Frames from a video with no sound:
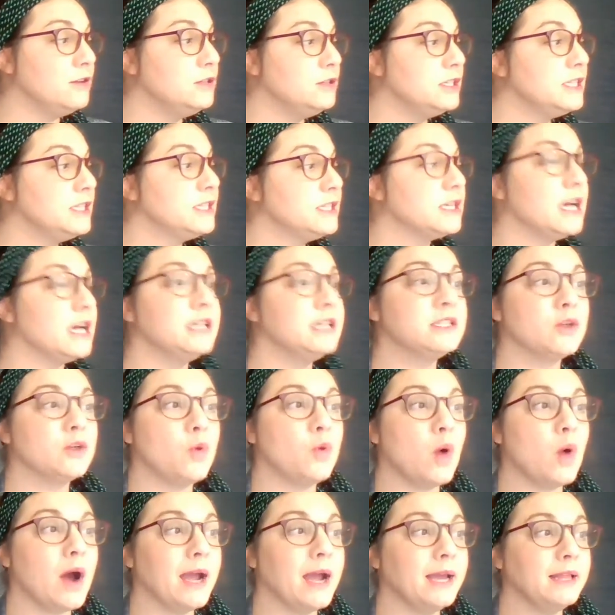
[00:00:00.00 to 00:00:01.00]
discuss
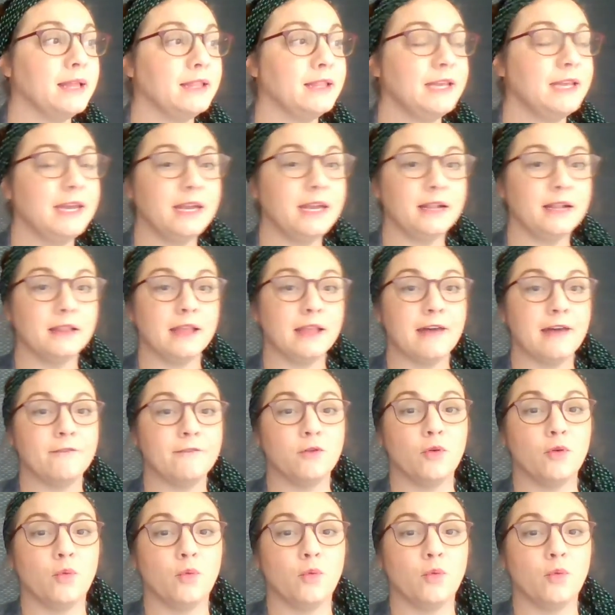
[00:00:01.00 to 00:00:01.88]
quietly at a level